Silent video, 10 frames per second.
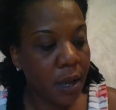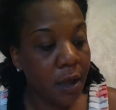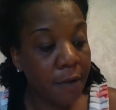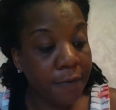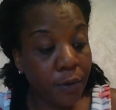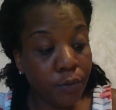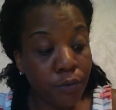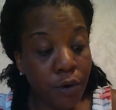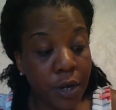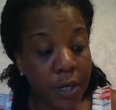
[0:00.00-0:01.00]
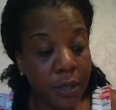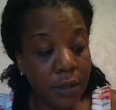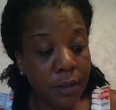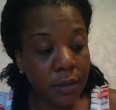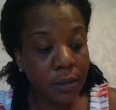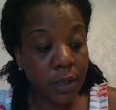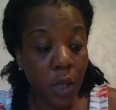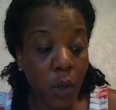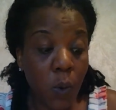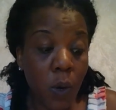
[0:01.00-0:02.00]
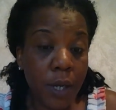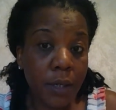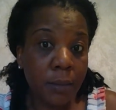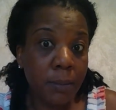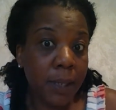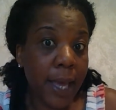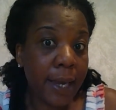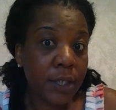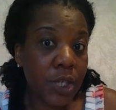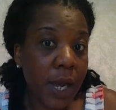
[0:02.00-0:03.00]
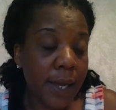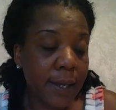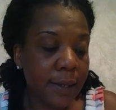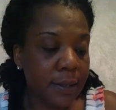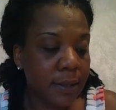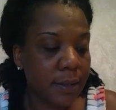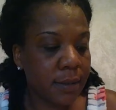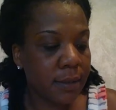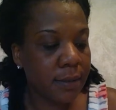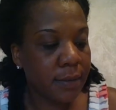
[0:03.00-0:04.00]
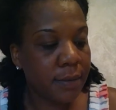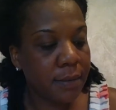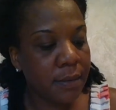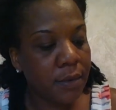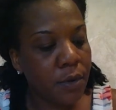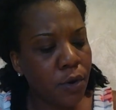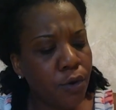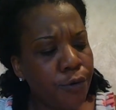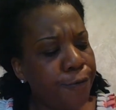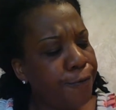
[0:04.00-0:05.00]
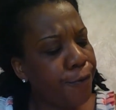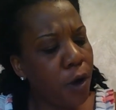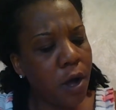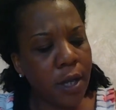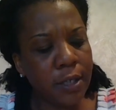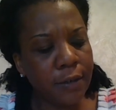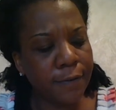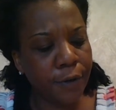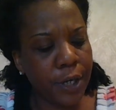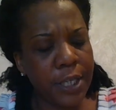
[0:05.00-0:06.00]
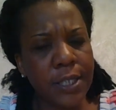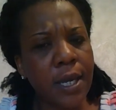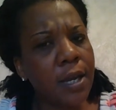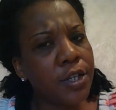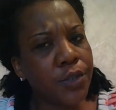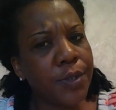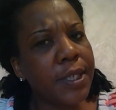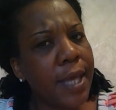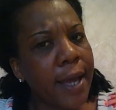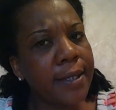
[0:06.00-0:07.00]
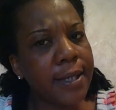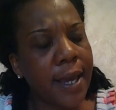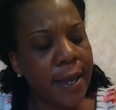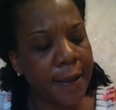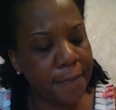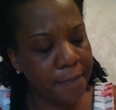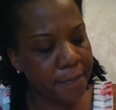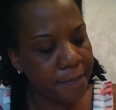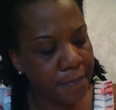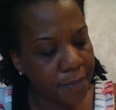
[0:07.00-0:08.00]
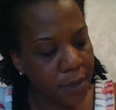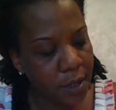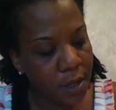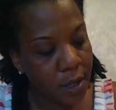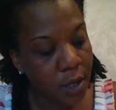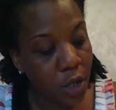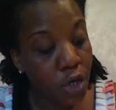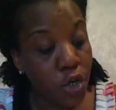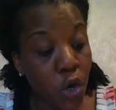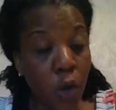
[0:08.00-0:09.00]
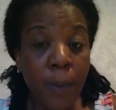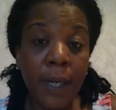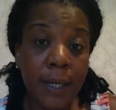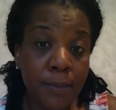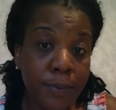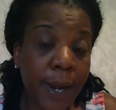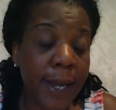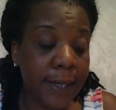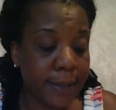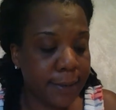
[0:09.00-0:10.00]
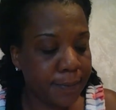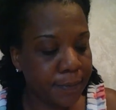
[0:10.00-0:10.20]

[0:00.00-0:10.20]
Of the loyal black giant who fought for his country that day. Noble and bright